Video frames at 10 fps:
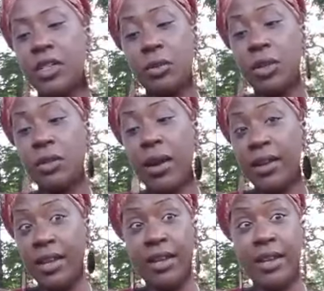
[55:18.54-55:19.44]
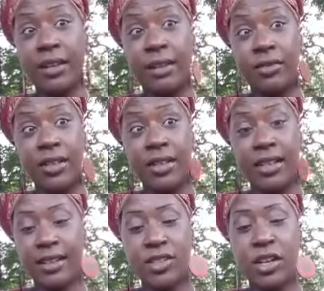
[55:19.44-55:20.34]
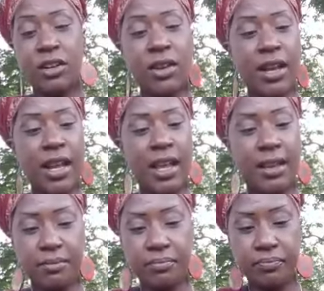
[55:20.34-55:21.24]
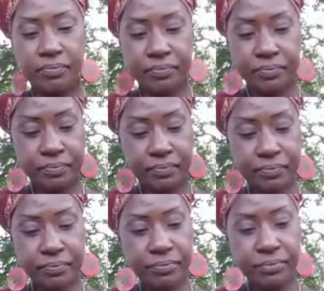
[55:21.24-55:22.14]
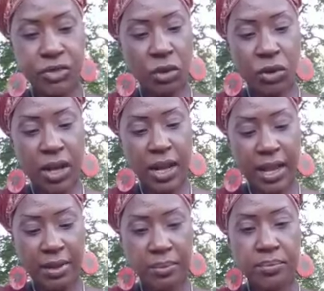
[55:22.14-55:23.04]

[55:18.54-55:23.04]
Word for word: Now you wonder why you're getting kicked off the land, because y'all know how to act. Don't know how to act.